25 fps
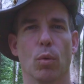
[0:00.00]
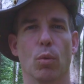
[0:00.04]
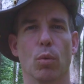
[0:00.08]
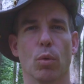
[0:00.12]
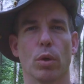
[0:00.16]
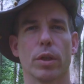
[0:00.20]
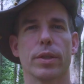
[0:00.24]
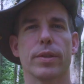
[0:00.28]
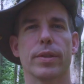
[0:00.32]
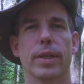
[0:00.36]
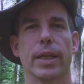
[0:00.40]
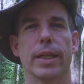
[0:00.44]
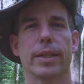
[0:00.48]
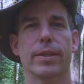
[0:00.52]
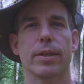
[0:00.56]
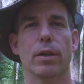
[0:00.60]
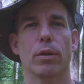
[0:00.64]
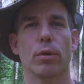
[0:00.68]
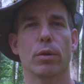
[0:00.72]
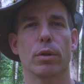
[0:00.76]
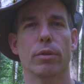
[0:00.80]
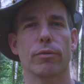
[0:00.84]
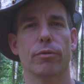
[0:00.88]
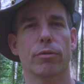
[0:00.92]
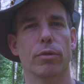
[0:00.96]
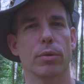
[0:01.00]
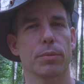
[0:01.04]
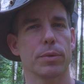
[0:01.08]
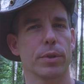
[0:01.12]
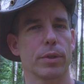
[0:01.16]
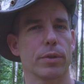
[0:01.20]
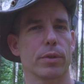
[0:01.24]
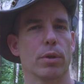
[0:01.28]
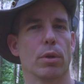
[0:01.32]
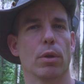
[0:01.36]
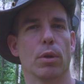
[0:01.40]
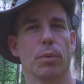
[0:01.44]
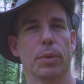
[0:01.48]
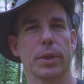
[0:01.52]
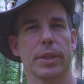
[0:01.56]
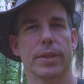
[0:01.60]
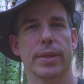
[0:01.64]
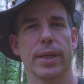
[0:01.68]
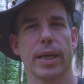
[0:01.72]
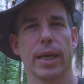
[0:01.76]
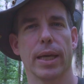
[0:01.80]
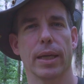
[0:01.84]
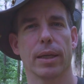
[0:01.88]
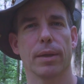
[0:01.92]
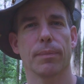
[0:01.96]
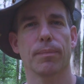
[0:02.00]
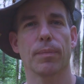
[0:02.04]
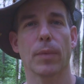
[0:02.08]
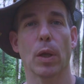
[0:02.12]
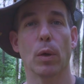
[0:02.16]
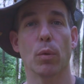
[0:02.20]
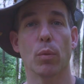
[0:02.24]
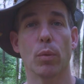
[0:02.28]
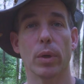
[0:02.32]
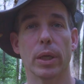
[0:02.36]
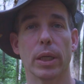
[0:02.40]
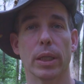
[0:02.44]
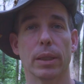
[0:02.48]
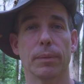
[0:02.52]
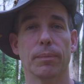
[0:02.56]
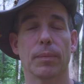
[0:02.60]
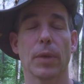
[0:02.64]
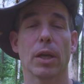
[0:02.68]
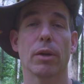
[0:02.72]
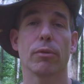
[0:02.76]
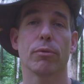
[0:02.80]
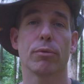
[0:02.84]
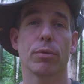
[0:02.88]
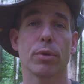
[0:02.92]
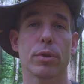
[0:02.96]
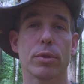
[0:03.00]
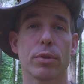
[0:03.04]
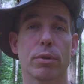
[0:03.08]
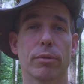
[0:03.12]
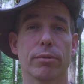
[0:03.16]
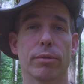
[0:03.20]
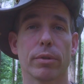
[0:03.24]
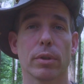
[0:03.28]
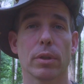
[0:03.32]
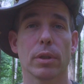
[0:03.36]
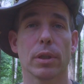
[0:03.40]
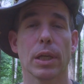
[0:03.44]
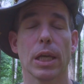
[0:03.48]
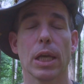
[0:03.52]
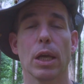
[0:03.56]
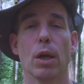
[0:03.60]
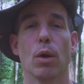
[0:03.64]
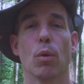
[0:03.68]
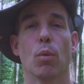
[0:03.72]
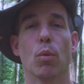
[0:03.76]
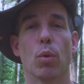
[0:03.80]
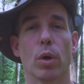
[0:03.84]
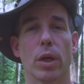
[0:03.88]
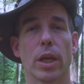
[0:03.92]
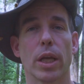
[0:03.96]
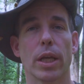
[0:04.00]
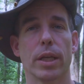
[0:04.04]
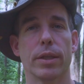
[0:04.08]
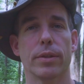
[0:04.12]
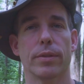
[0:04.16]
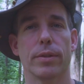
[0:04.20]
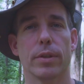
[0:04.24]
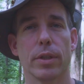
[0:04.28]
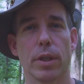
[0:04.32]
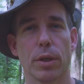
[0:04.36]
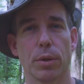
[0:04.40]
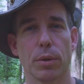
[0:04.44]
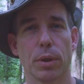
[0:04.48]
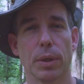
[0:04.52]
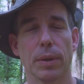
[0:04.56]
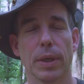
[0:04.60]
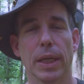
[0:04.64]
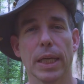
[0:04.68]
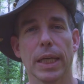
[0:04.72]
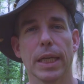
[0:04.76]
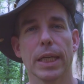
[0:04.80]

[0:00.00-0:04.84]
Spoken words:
What's the lesson learned from the SolarWinds hack? Well, first of all, what is new?